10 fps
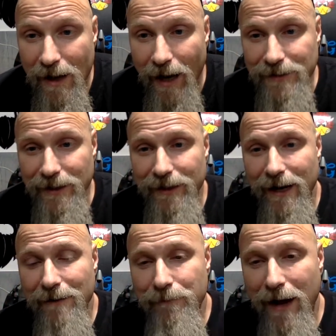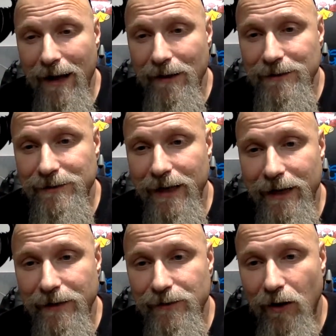I'll tell you, that Impala is
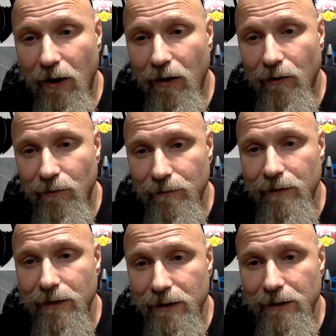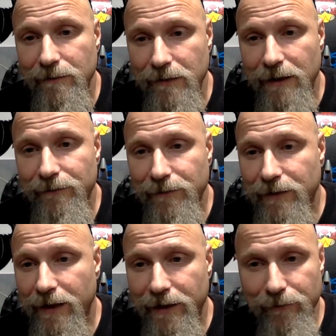standing tall, Left for
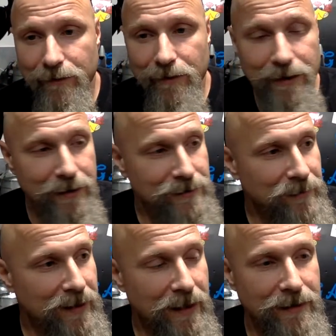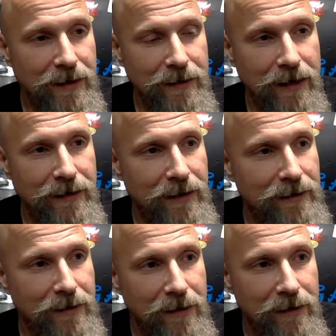Dead. It really is, man. That
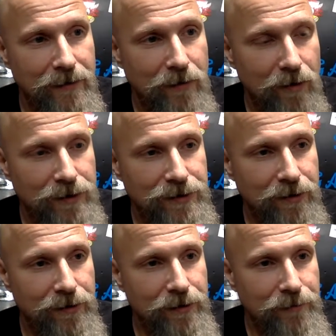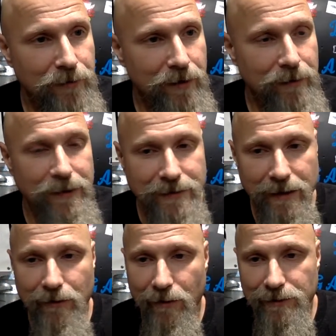car show you put up,
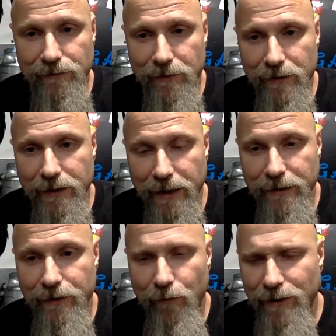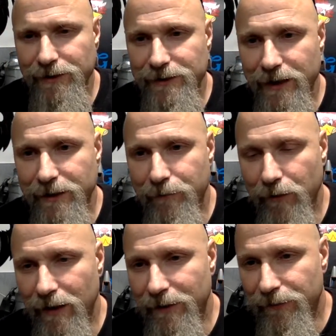that car is really, and what'd you say? You
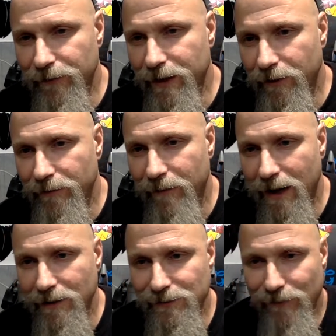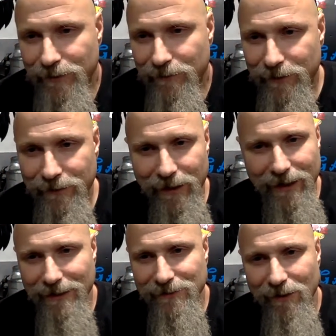put like 300 miles on it on a
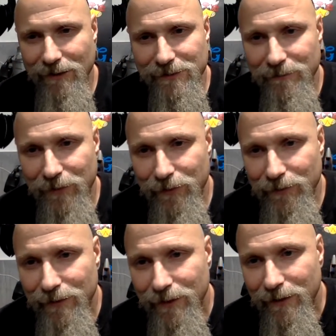day? That's awesome, dude.